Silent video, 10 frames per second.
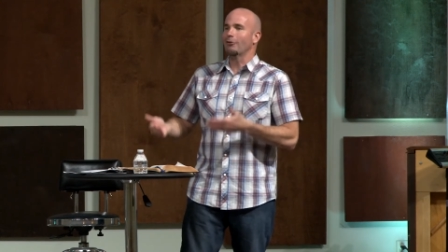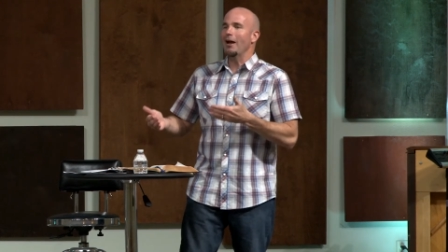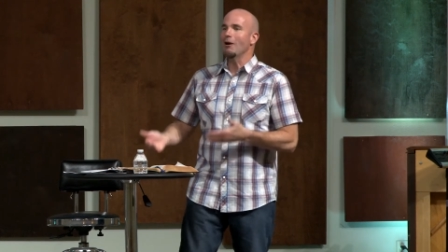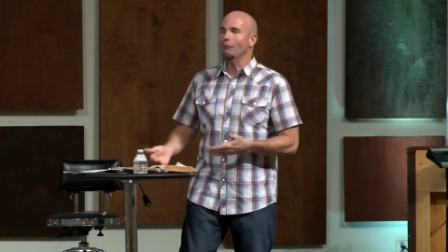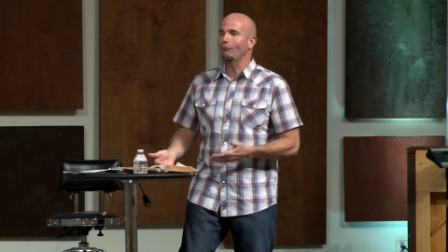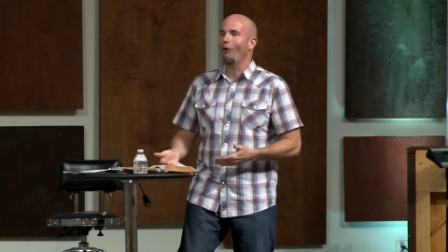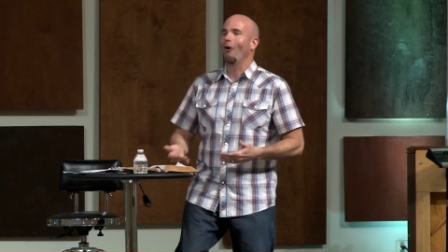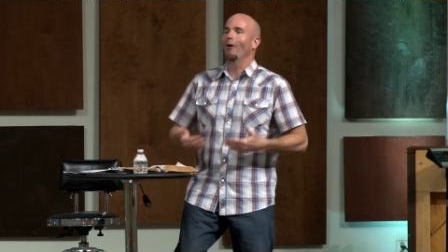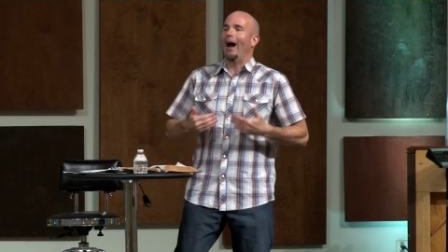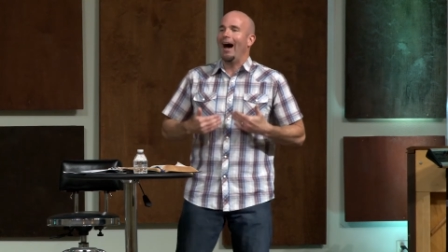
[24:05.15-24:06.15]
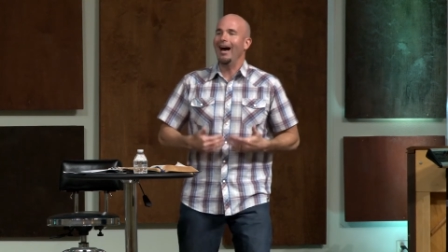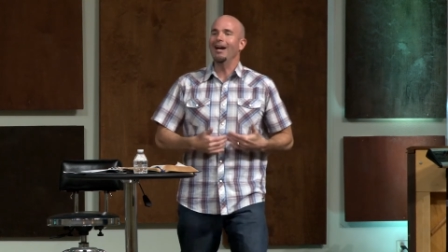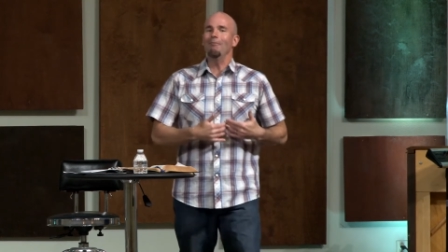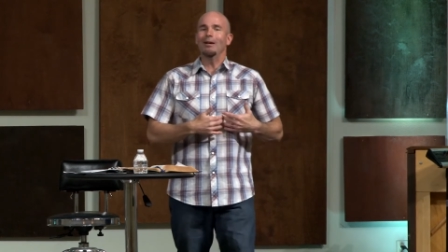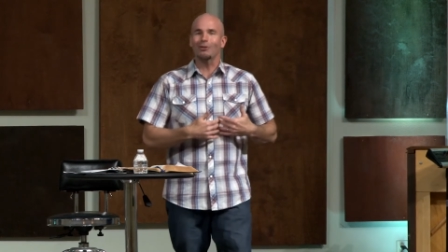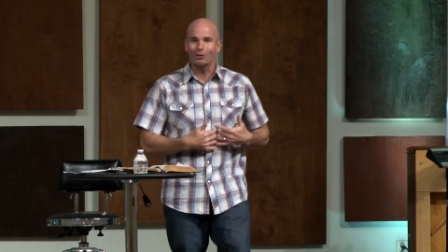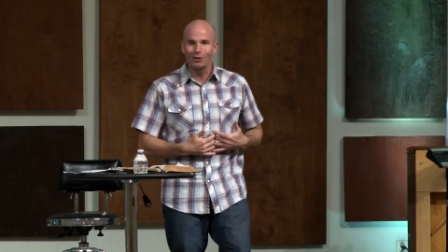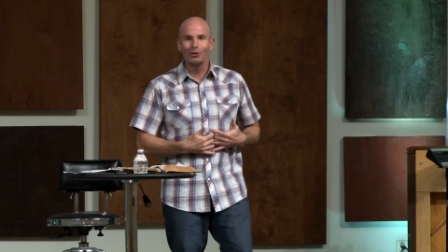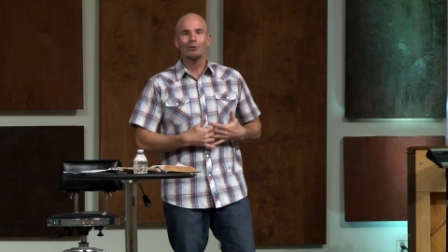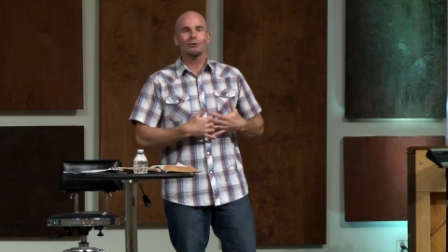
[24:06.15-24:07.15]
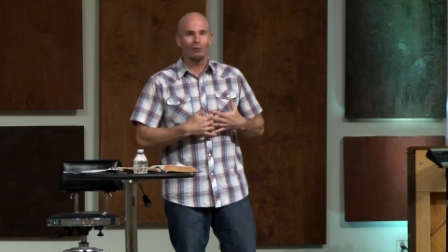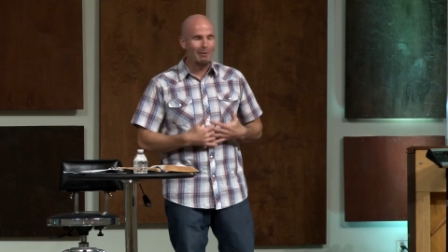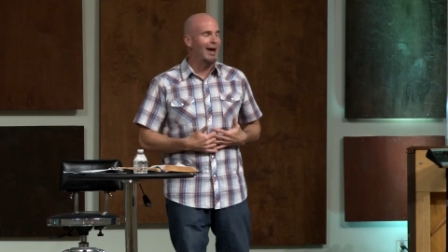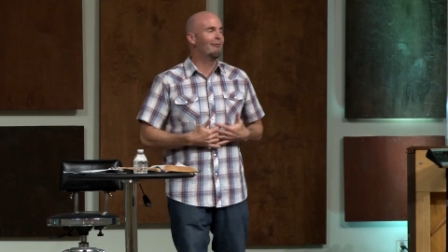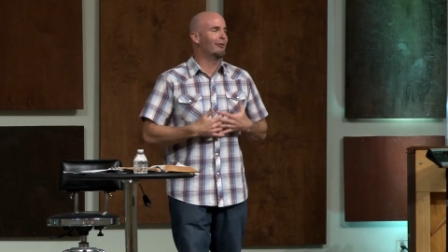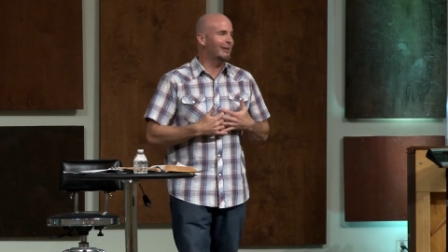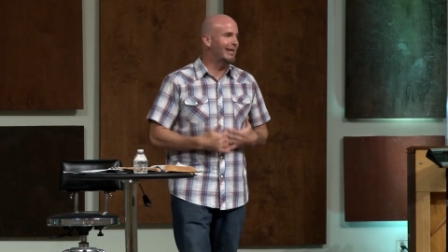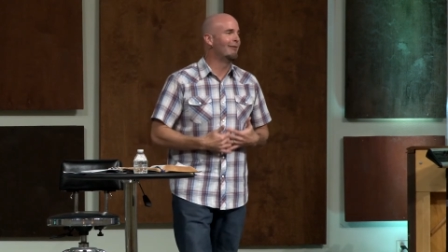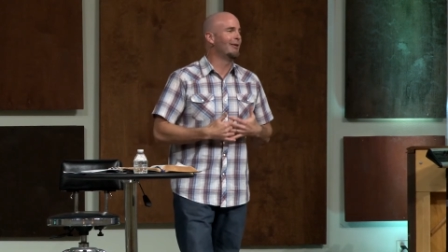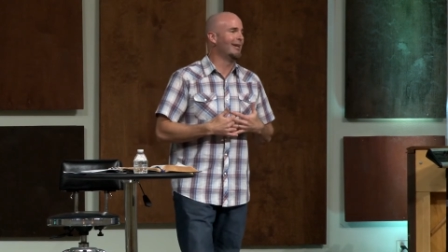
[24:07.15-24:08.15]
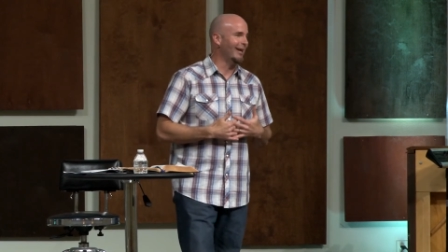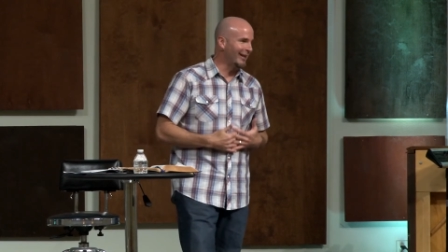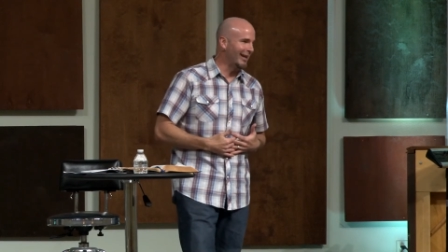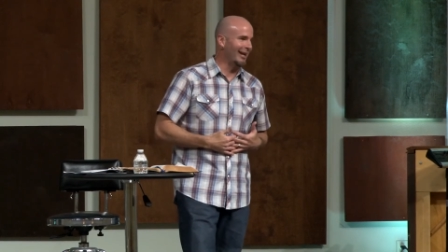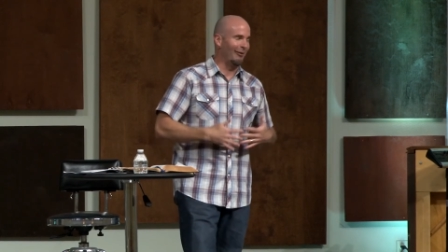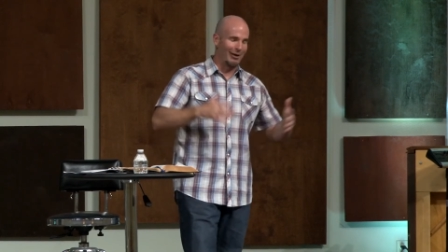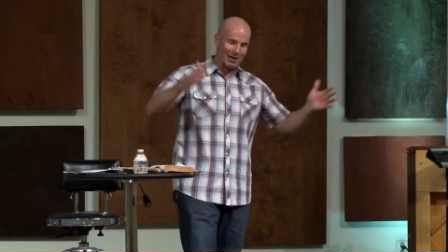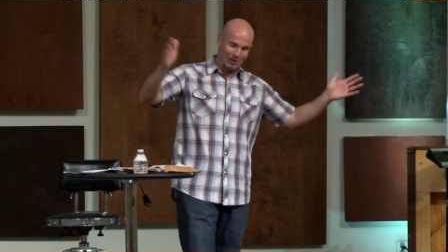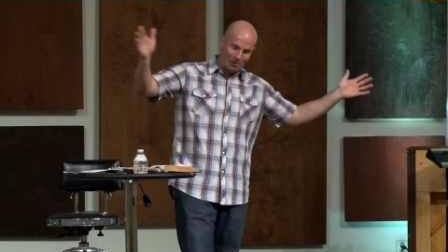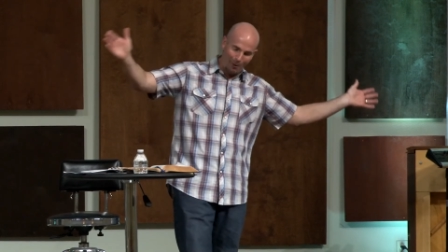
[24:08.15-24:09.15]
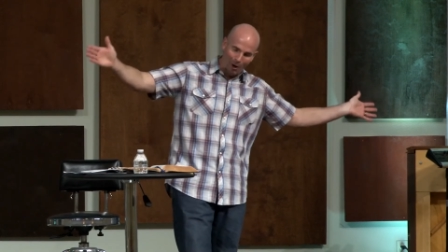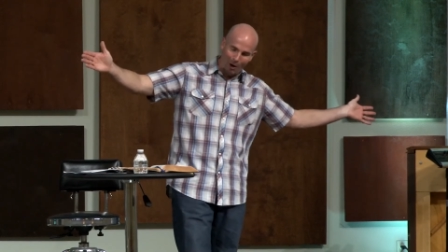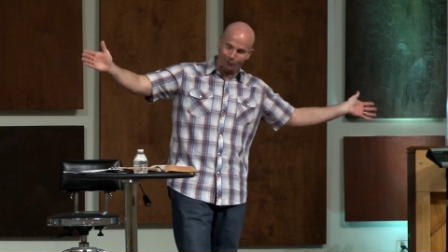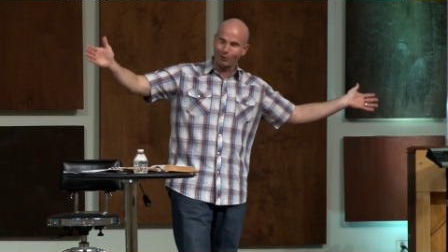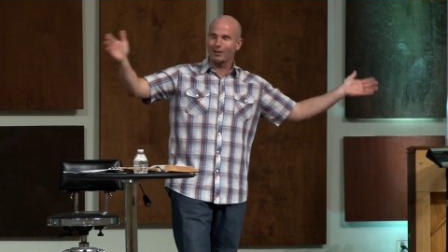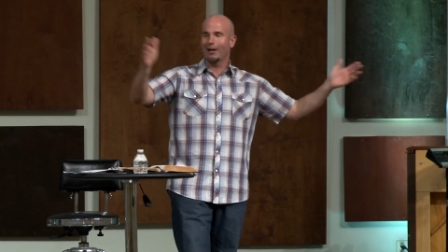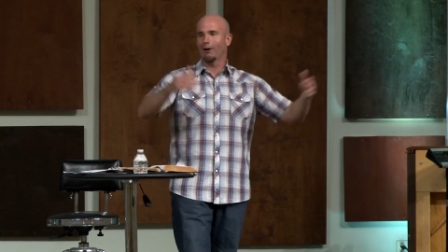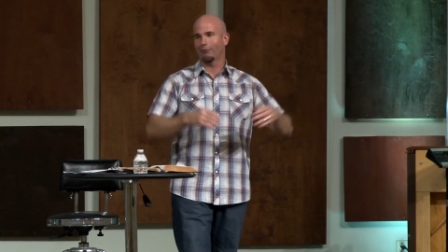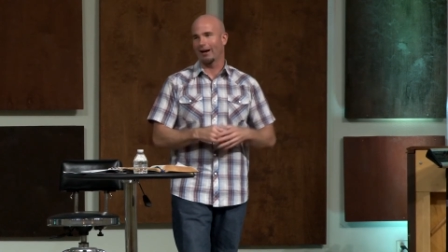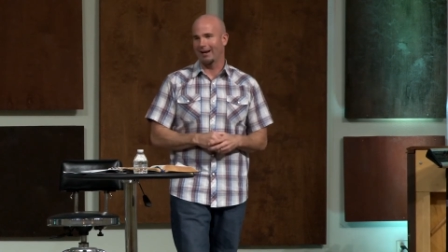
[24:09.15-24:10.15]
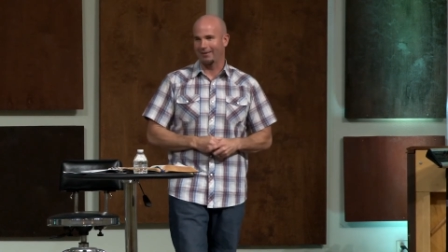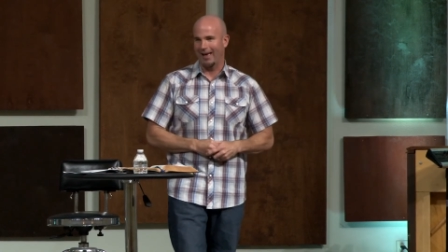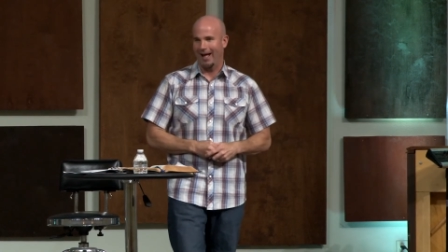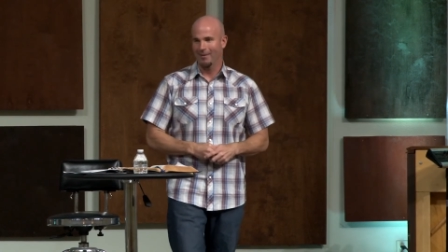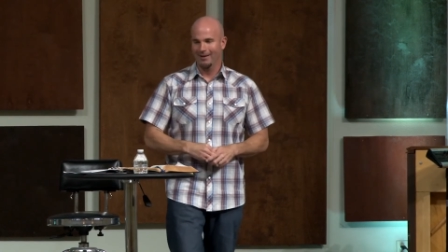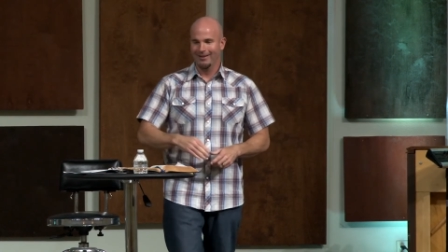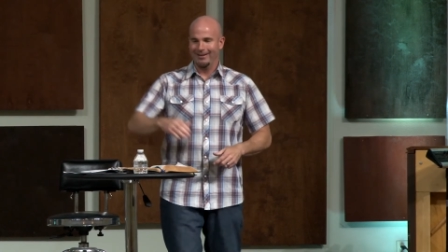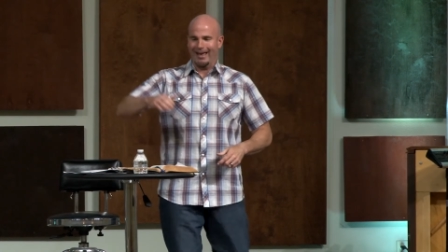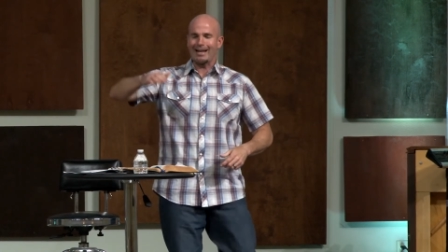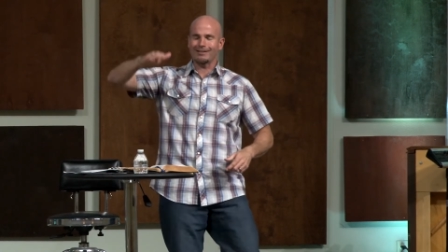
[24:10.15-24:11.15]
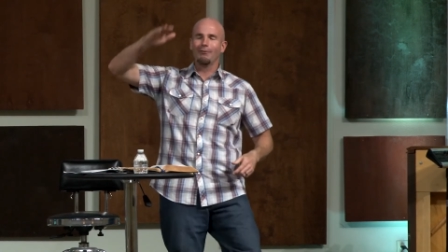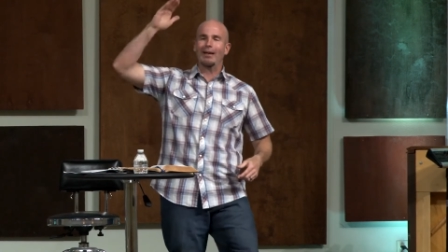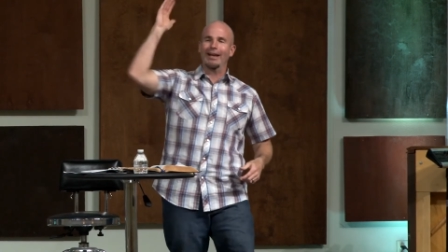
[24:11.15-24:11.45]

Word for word: Therefore, I am excused from ever giving again. Thank you, Paul, for clarifying that. That's of the